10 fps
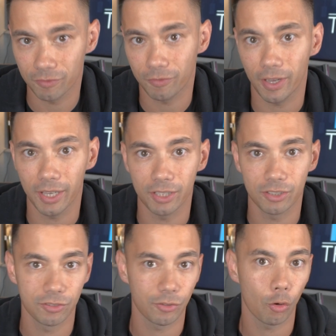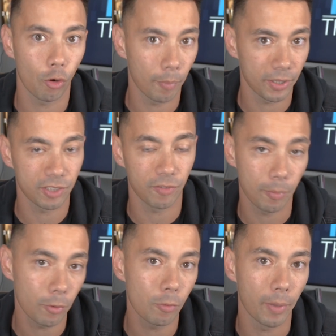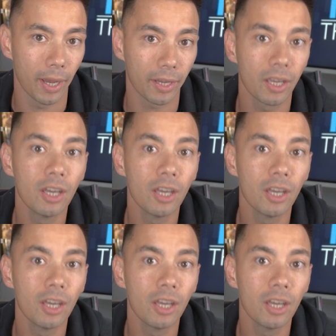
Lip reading: phase or a bit of a pullback.